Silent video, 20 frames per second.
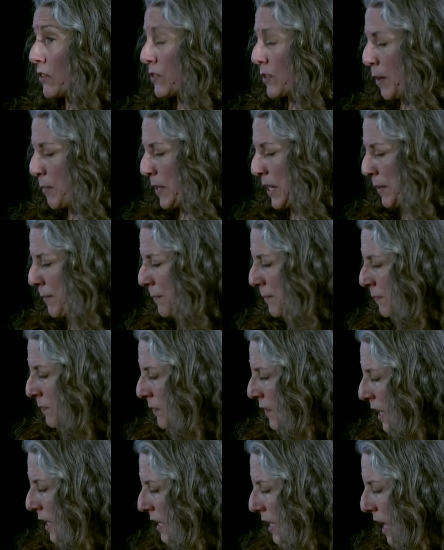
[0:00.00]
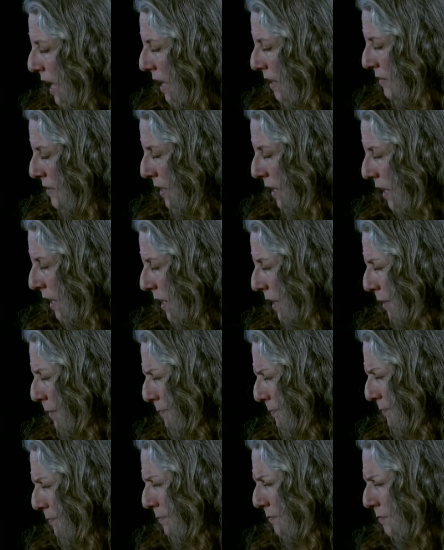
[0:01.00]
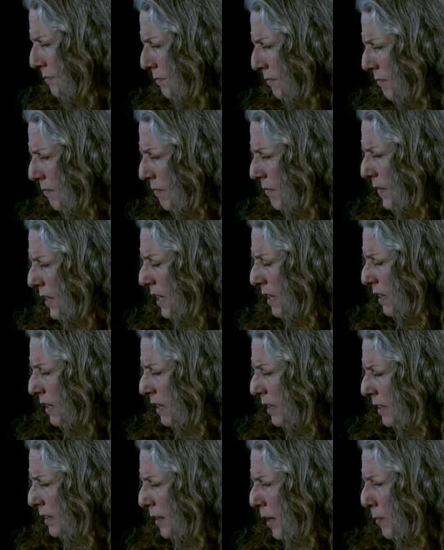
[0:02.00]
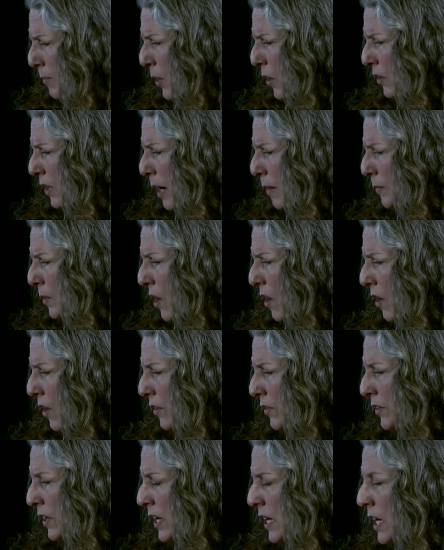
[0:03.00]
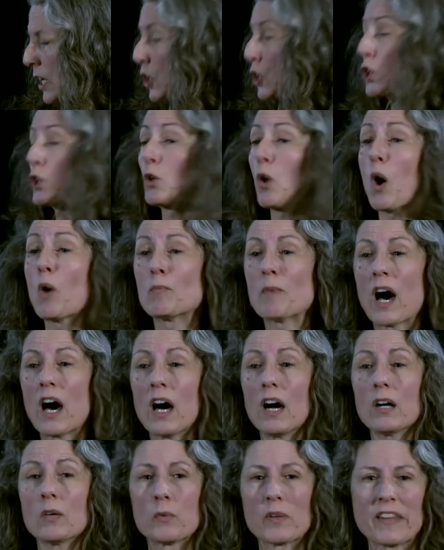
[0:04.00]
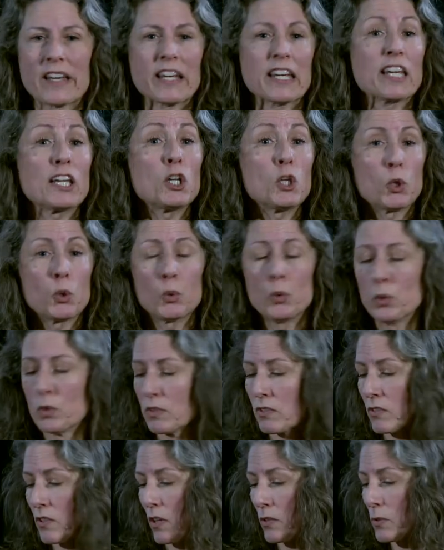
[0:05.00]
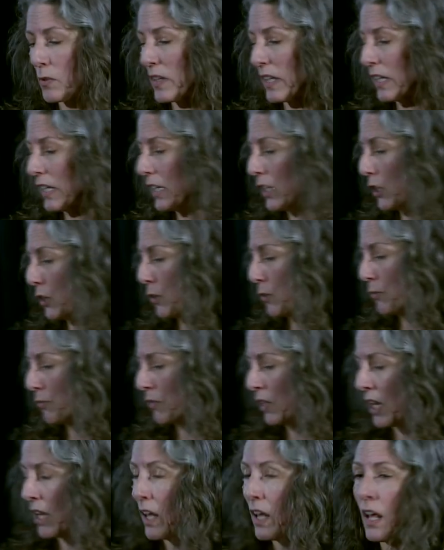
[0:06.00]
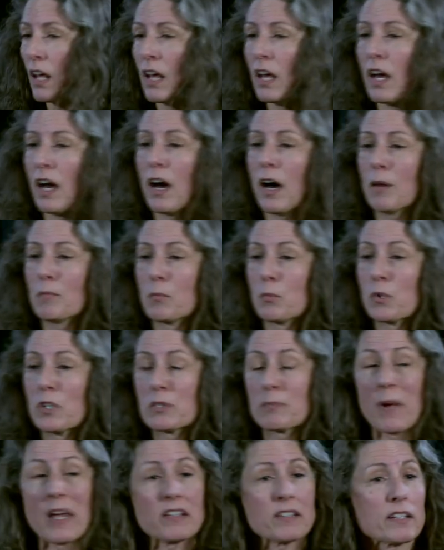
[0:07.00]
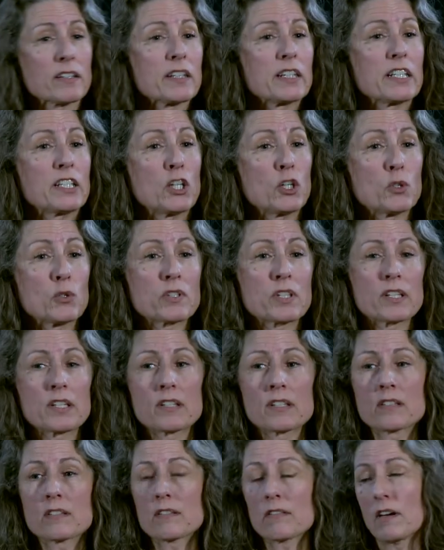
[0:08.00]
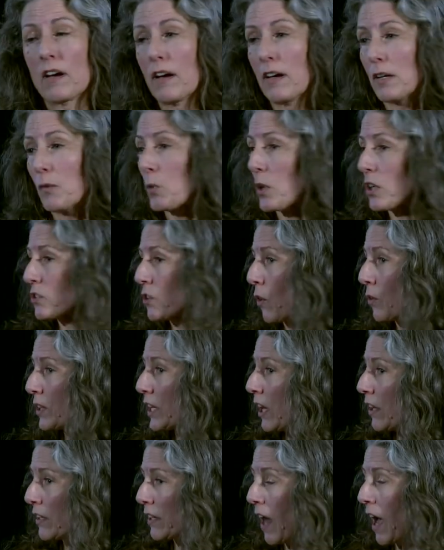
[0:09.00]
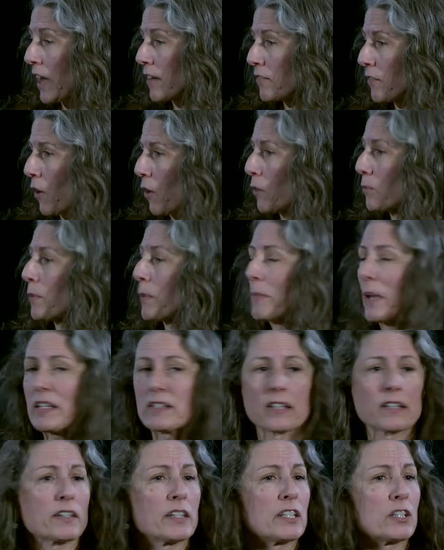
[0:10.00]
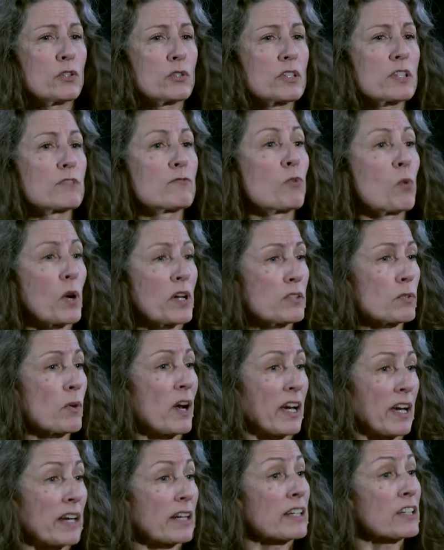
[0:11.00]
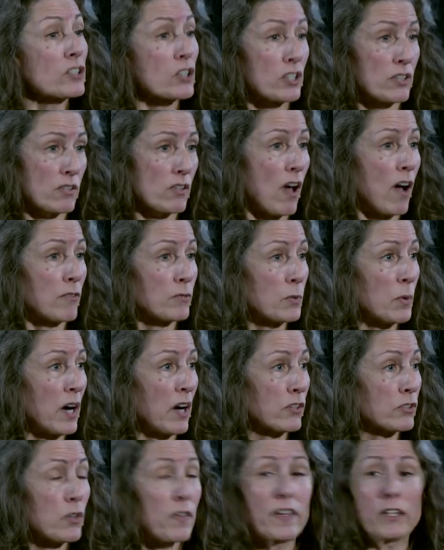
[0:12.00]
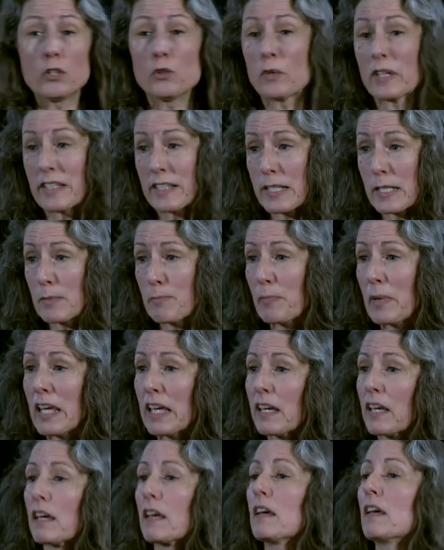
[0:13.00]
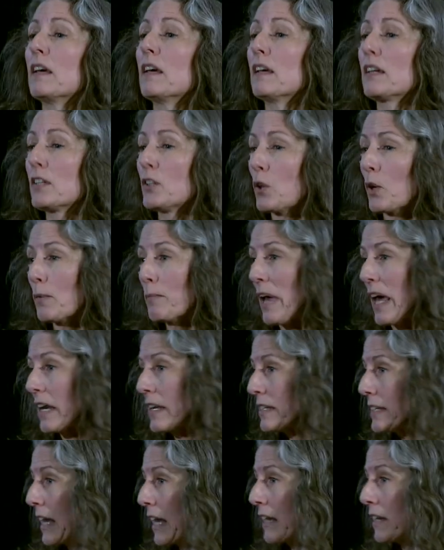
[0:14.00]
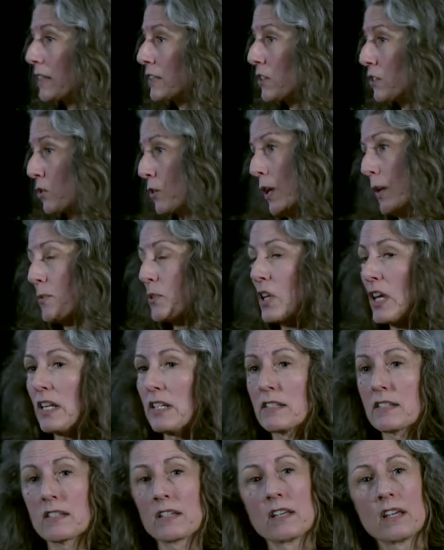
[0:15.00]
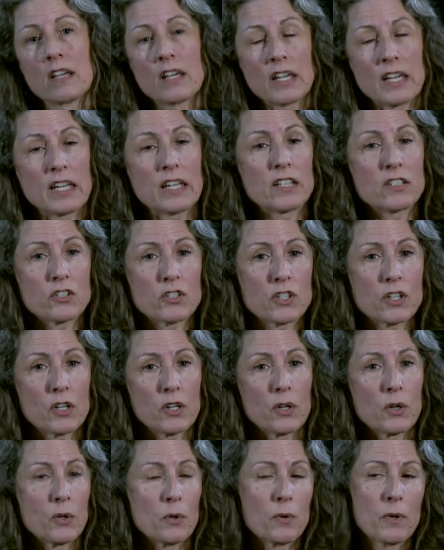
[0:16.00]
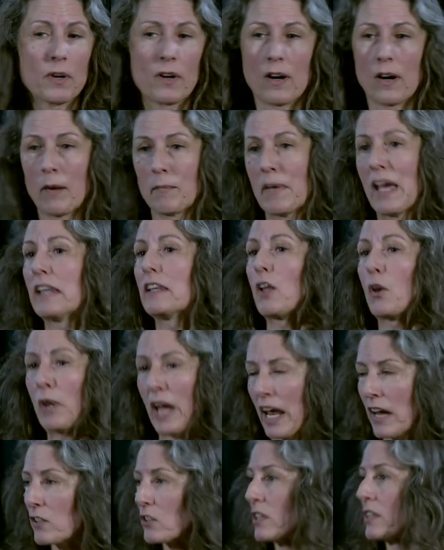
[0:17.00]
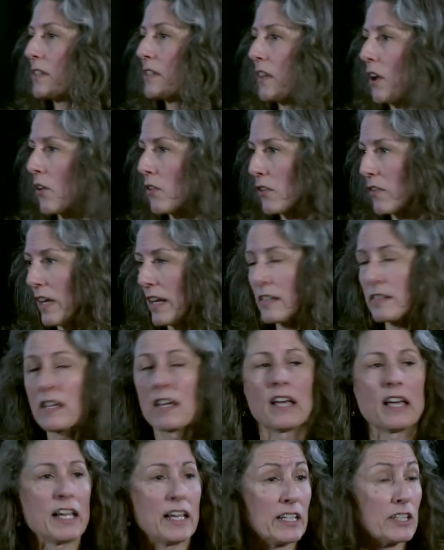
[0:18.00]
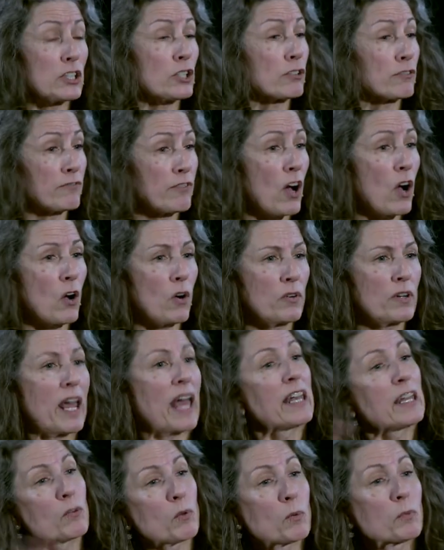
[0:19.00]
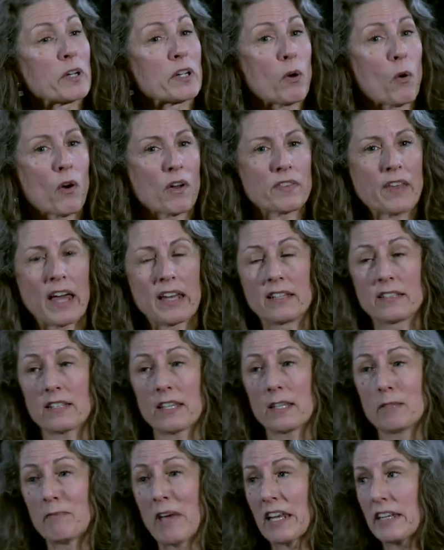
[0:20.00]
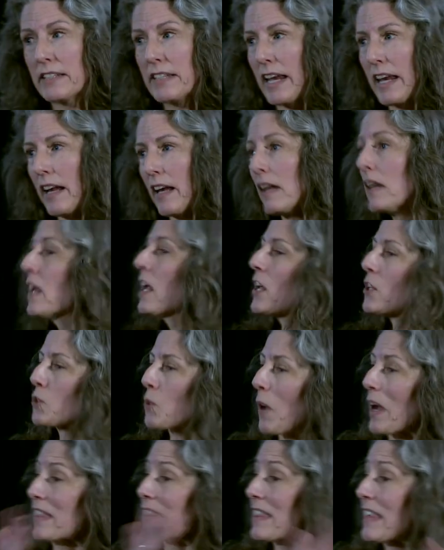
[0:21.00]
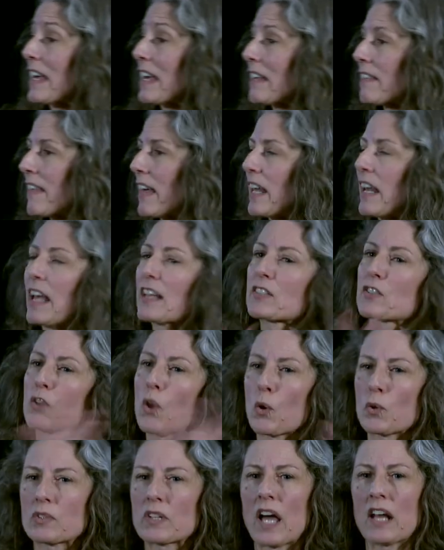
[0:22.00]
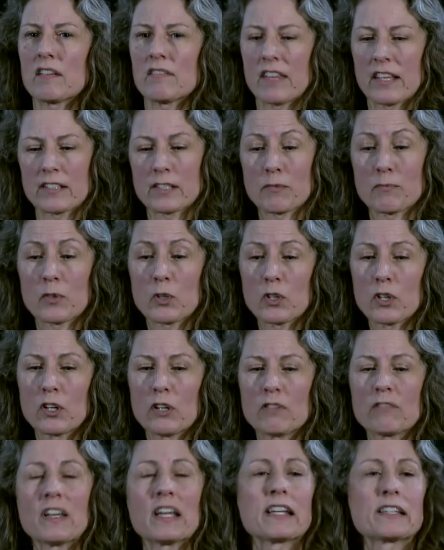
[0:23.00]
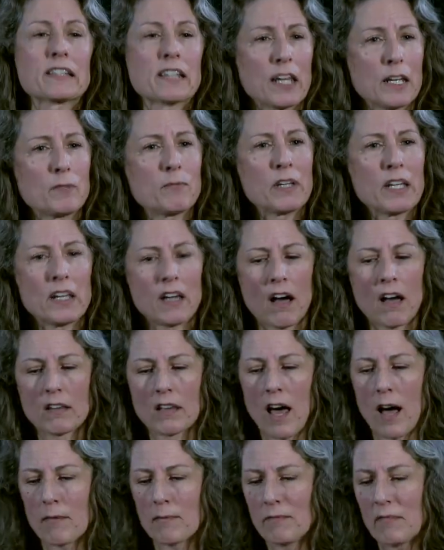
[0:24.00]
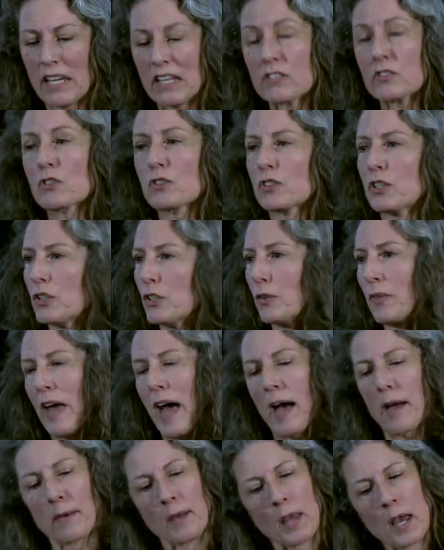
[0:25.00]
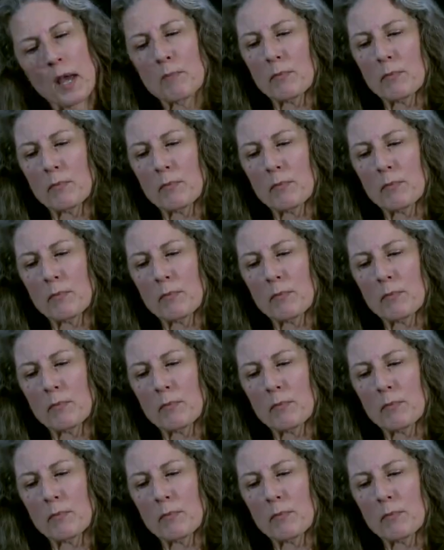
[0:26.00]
Summit. He has a program called Chroma with a Q, starts with a Q, which basically uses, it works only on an iPhone, but basically it uses voice recognition software so that you can speak your metadata descriptions into, and locations and other things into your phone, and it will record that into the metadata. So I think that as those kind of things improve, it's going to be a lot easier to do that.